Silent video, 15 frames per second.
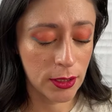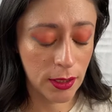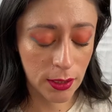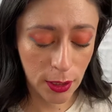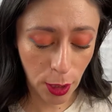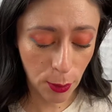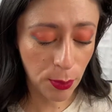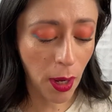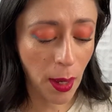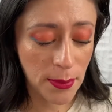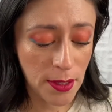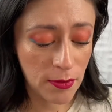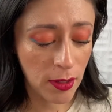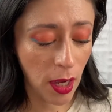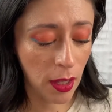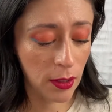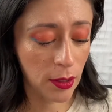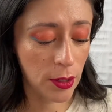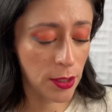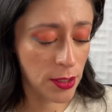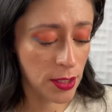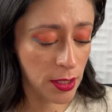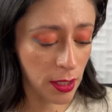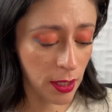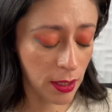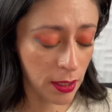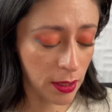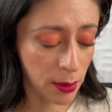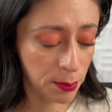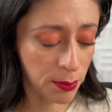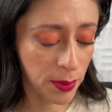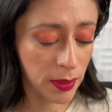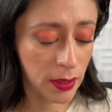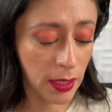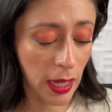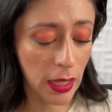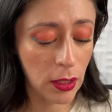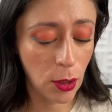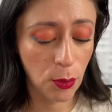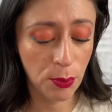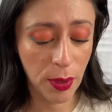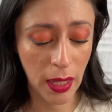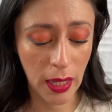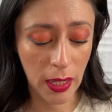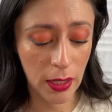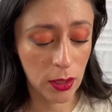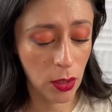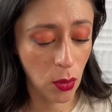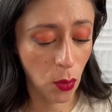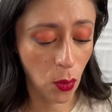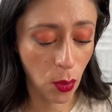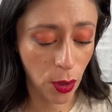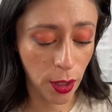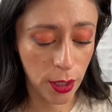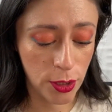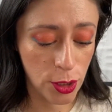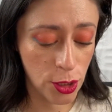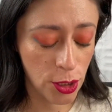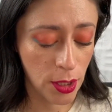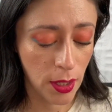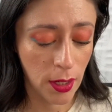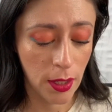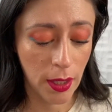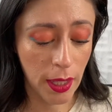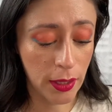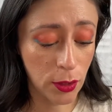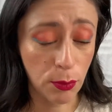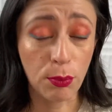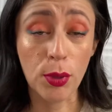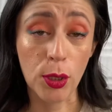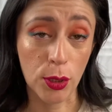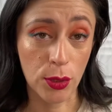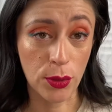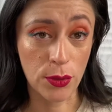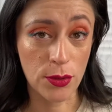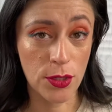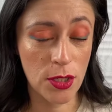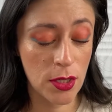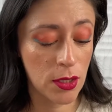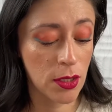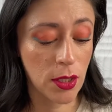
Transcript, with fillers: There are pops of colors, the, the yellow, pink, the orange, and the blues.